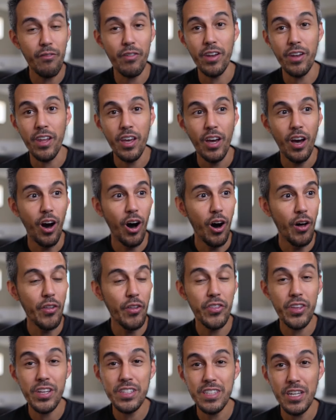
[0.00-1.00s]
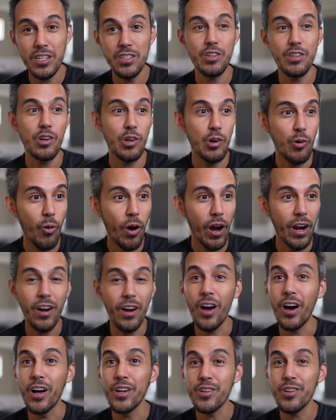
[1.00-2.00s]
and all the things that you could acquire
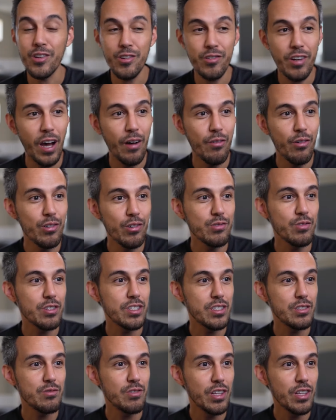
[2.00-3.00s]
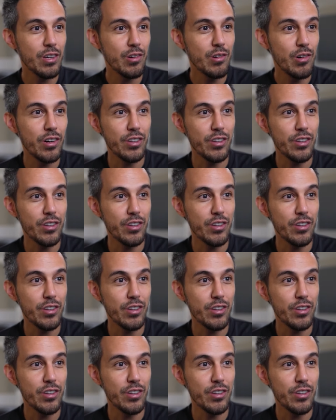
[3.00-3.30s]
on your travels, which is really cool.